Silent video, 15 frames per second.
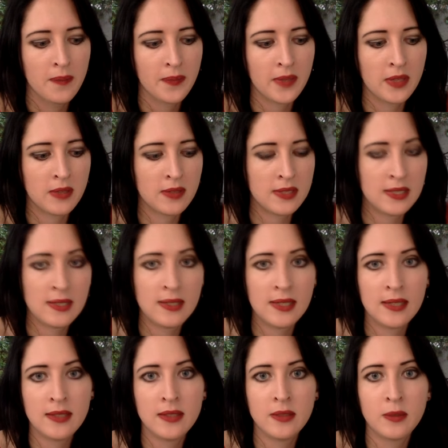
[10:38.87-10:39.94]
And I was in
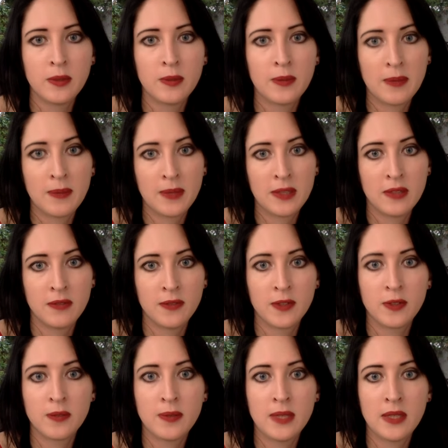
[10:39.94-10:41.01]
London when my mother
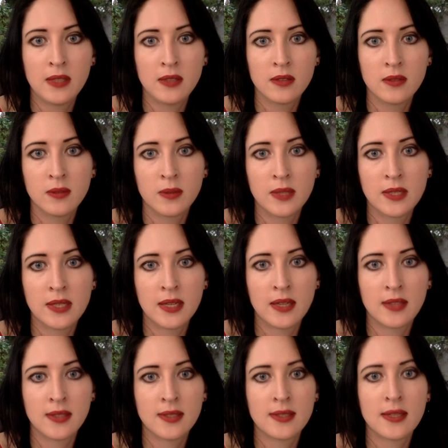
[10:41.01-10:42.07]
phoned me one day
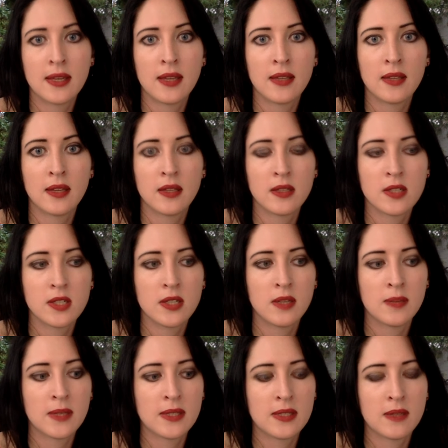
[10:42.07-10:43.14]
to say that she and
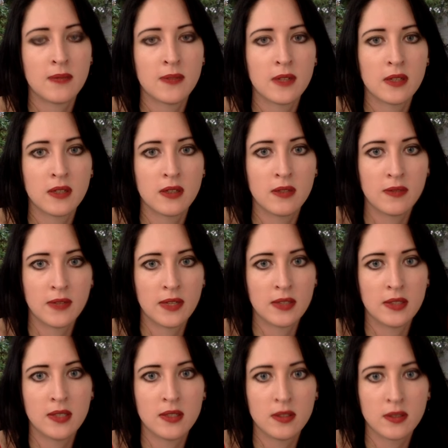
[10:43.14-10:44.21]
my stepfather had
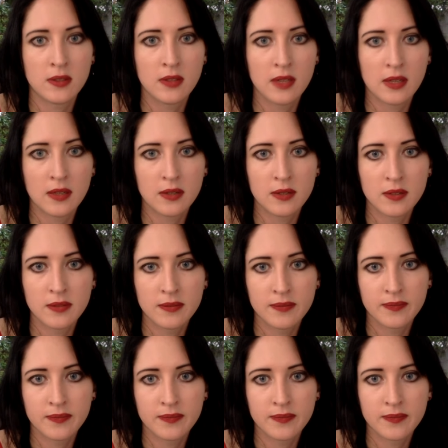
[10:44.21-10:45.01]
finally sold the house